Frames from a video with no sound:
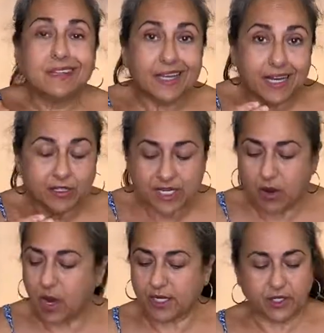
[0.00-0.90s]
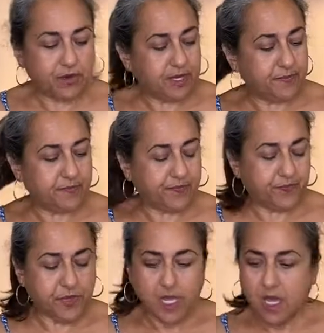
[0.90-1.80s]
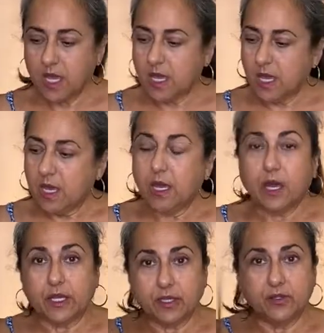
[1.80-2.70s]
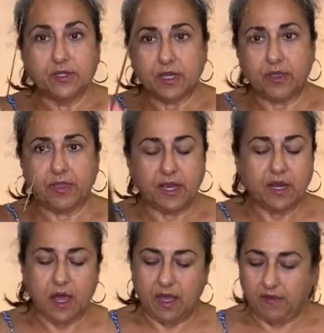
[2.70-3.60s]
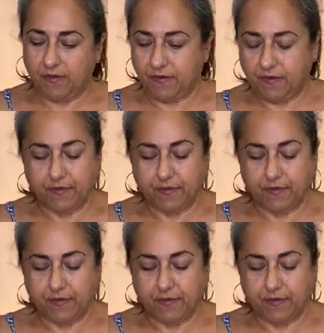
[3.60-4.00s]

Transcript: Here's how I do it. Use a thin knife.